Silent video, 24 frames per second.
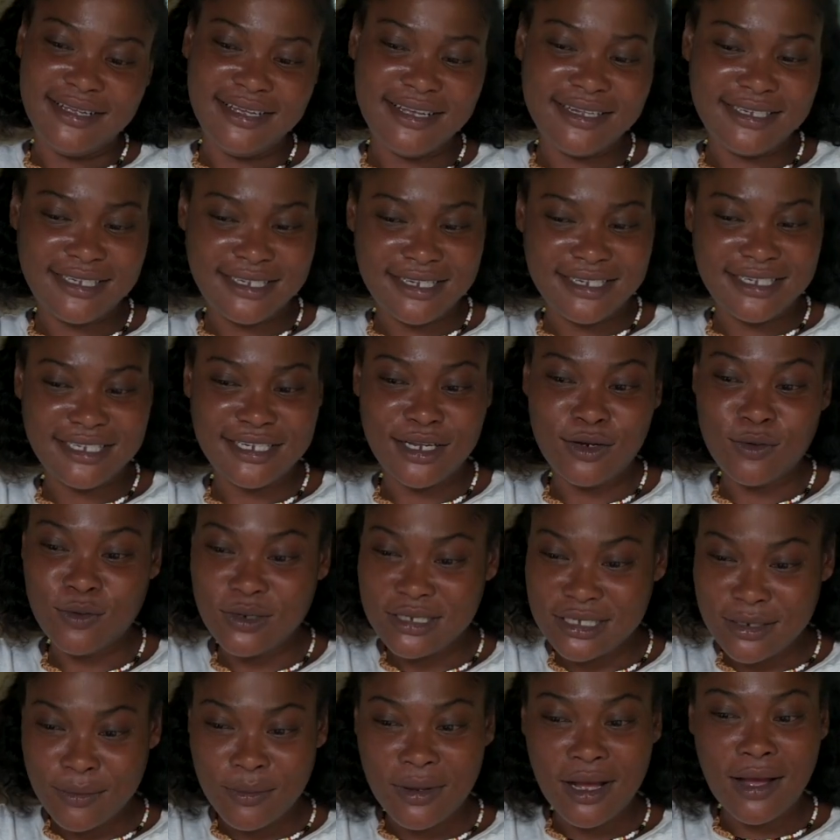Yes, sis, and
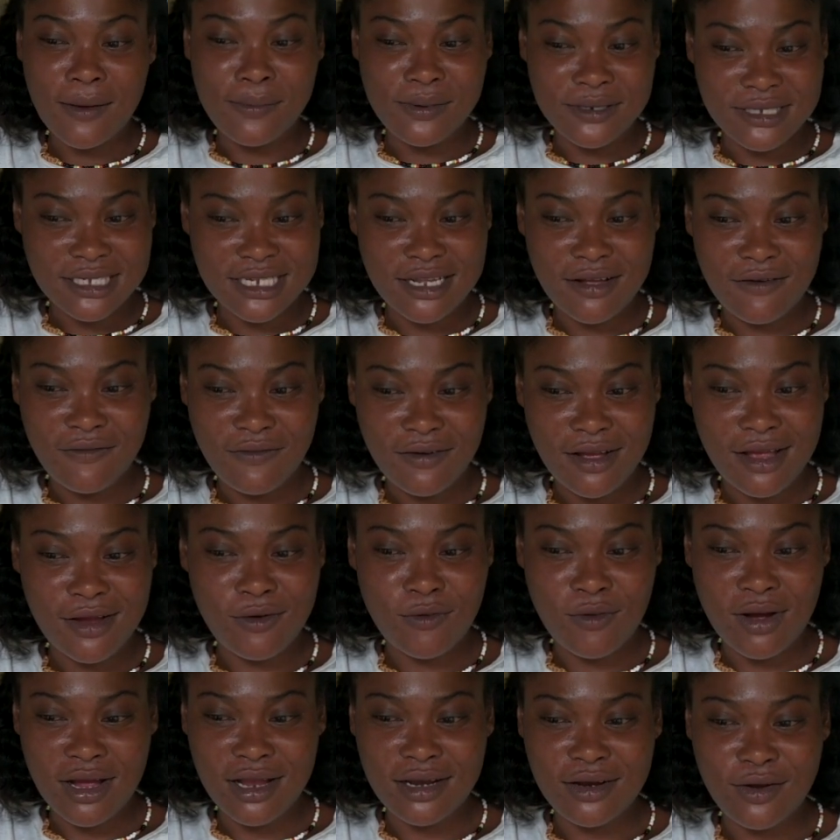what's my happy see a
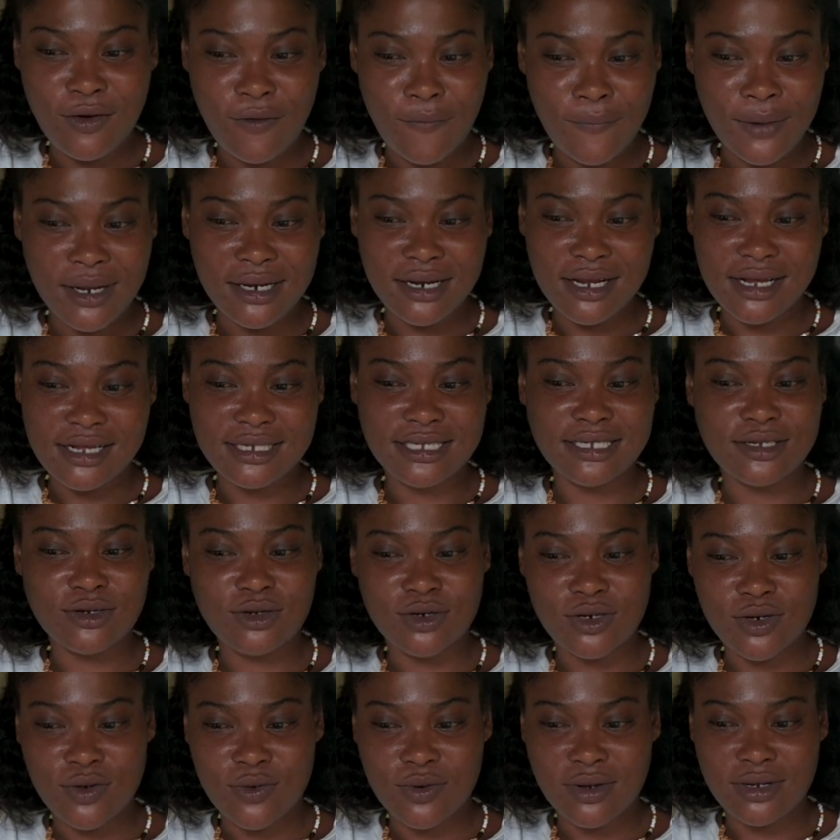fine one? Look, man, I'm so
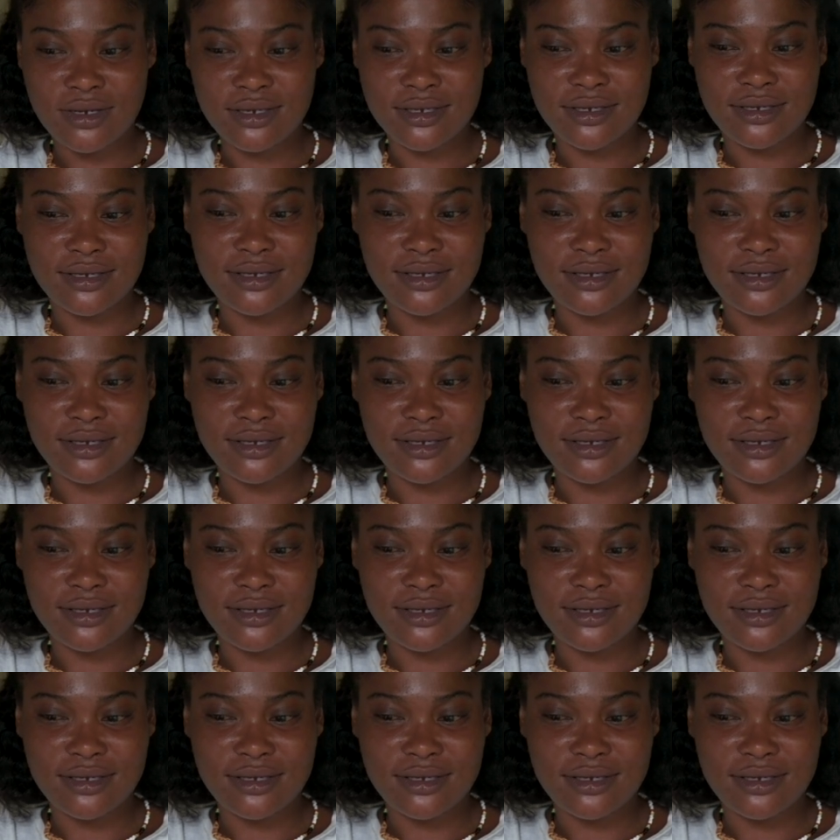under one.